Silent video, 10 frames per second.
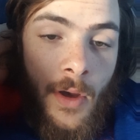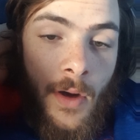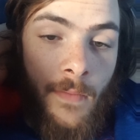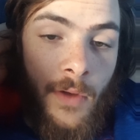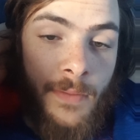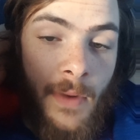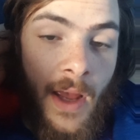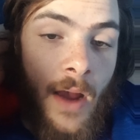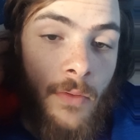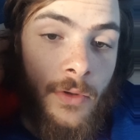I've lost my
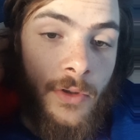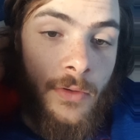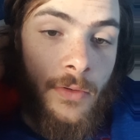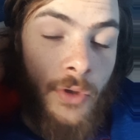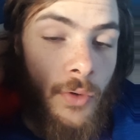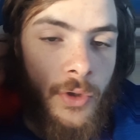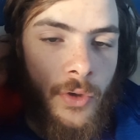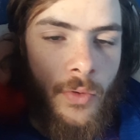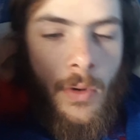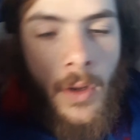house due
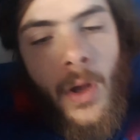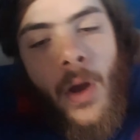to